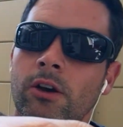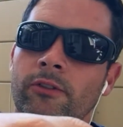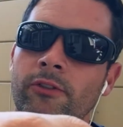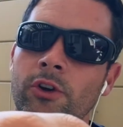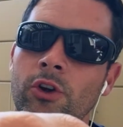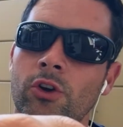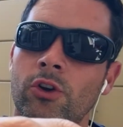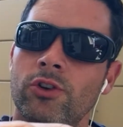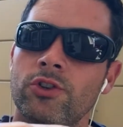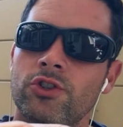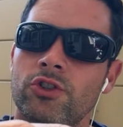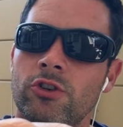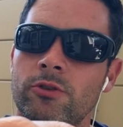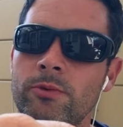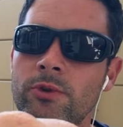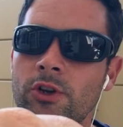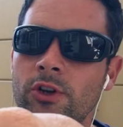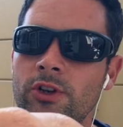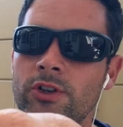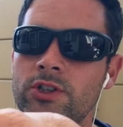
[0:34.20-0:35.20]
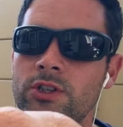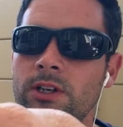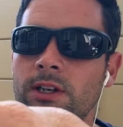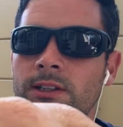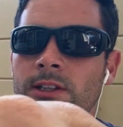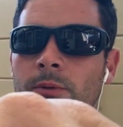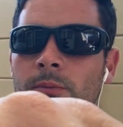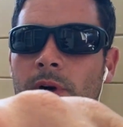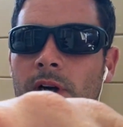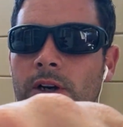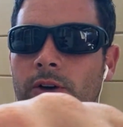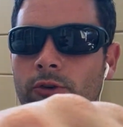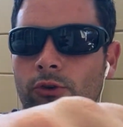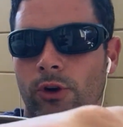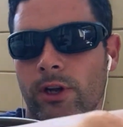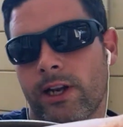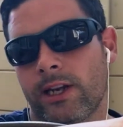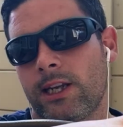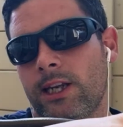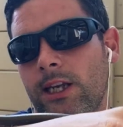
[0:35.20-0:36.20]
Afrikaans terminology, a tabak
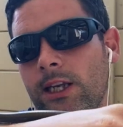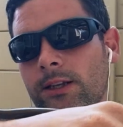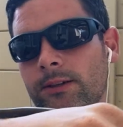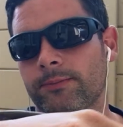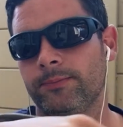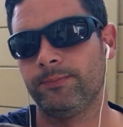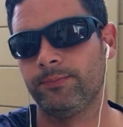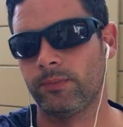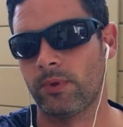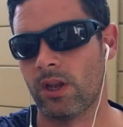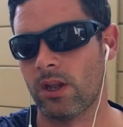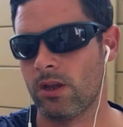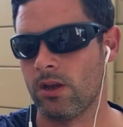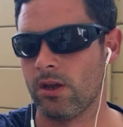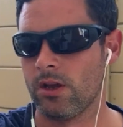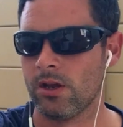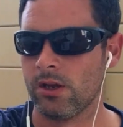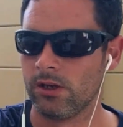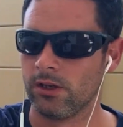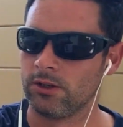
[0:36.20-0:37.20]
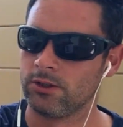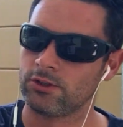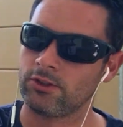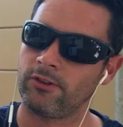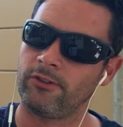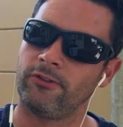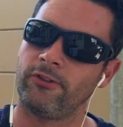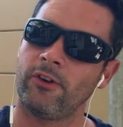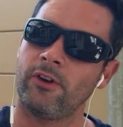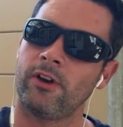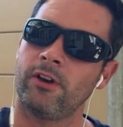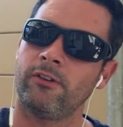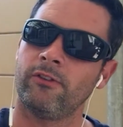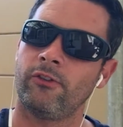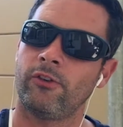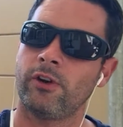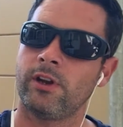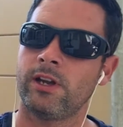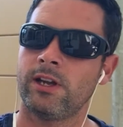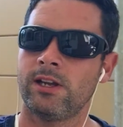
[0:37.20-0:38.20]
So very,
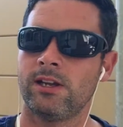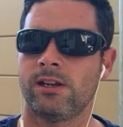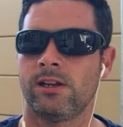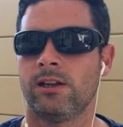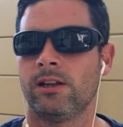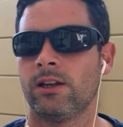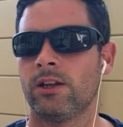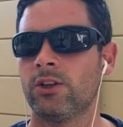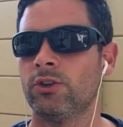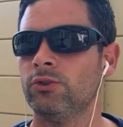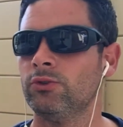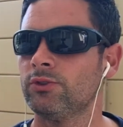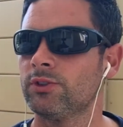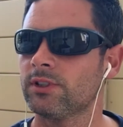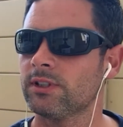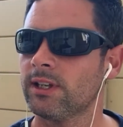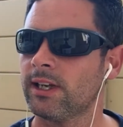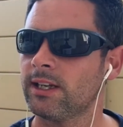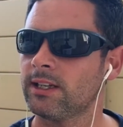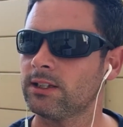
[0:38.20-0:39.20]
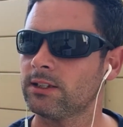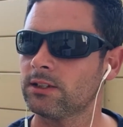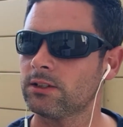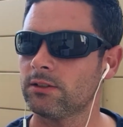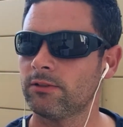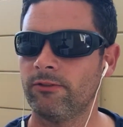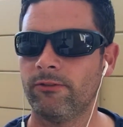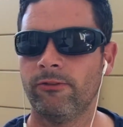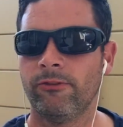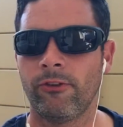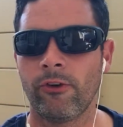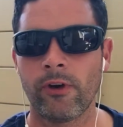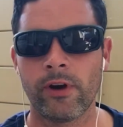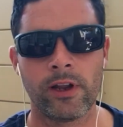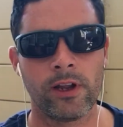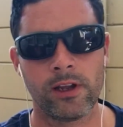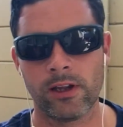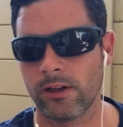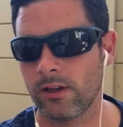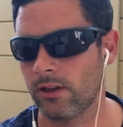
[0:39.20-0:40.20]
very Cool snakes,
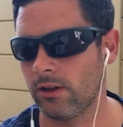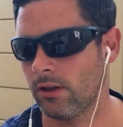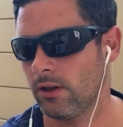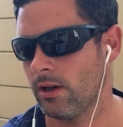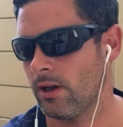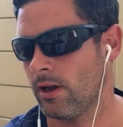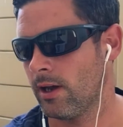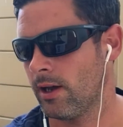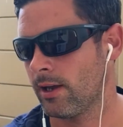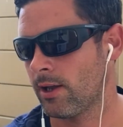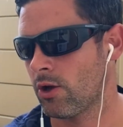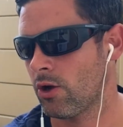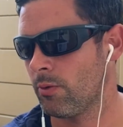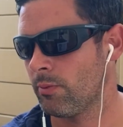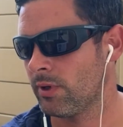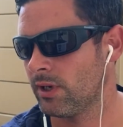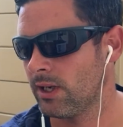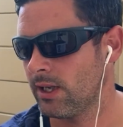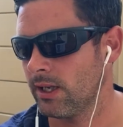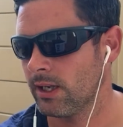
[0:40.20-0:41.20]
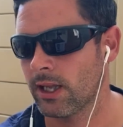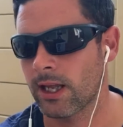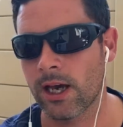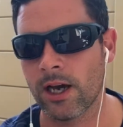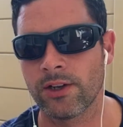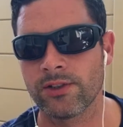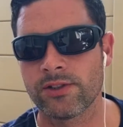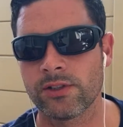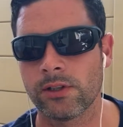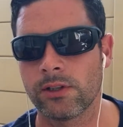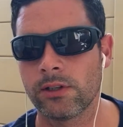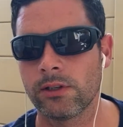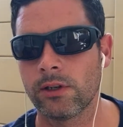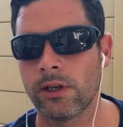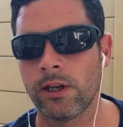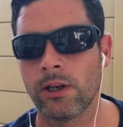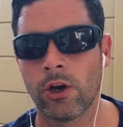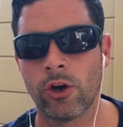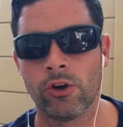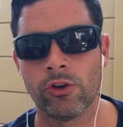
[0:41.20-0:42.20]
very uh, commonly encountered
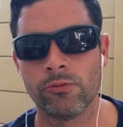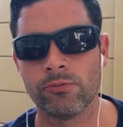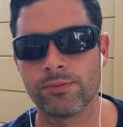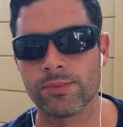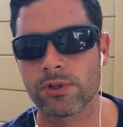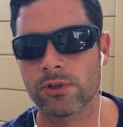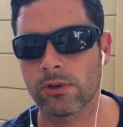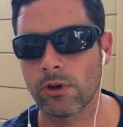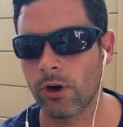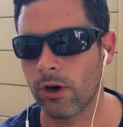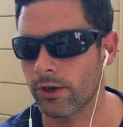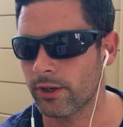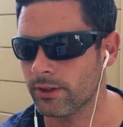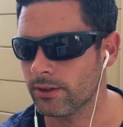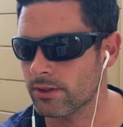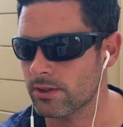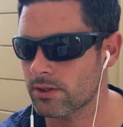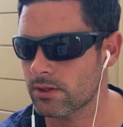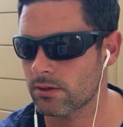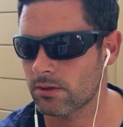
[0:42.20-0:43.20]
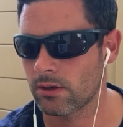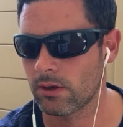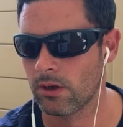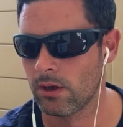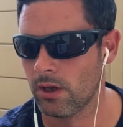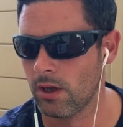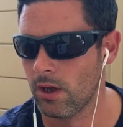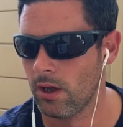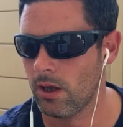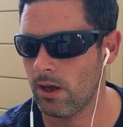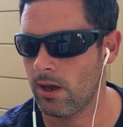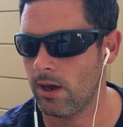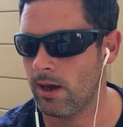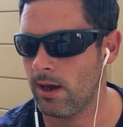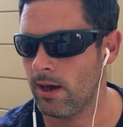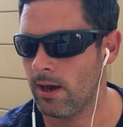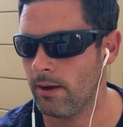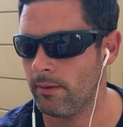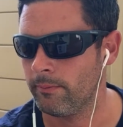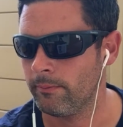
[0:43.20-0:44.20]
in homes, gardens.
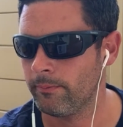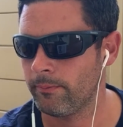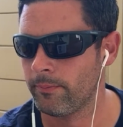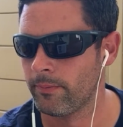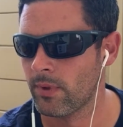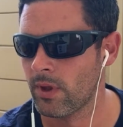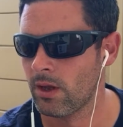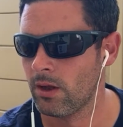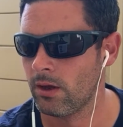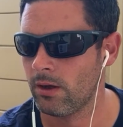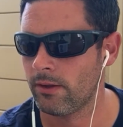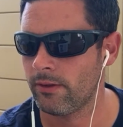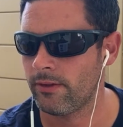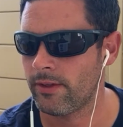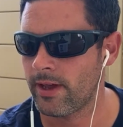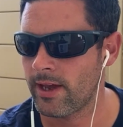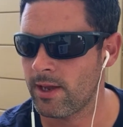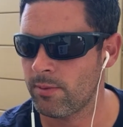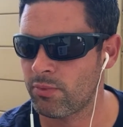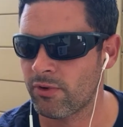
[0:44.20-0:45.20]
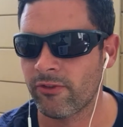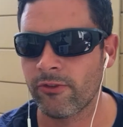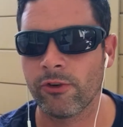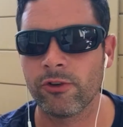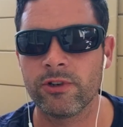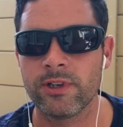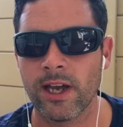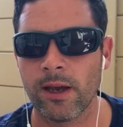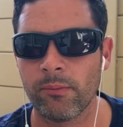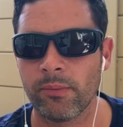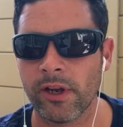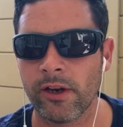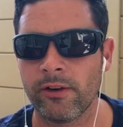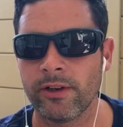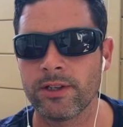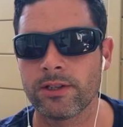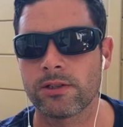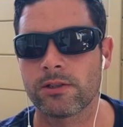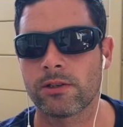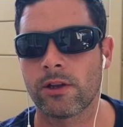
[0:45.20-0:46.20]
Um, they prefer damp
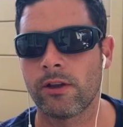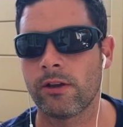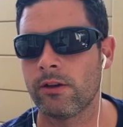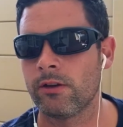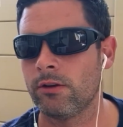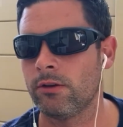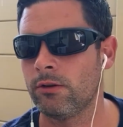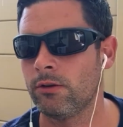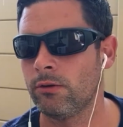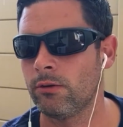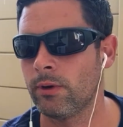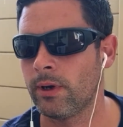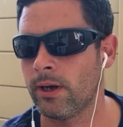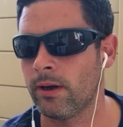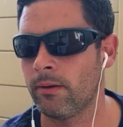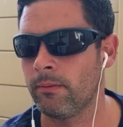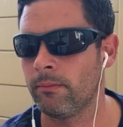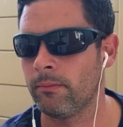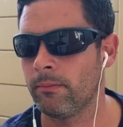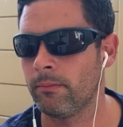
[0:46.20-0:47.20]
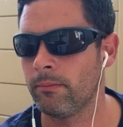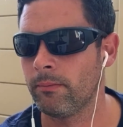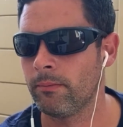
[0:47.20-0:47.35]
areas, so um,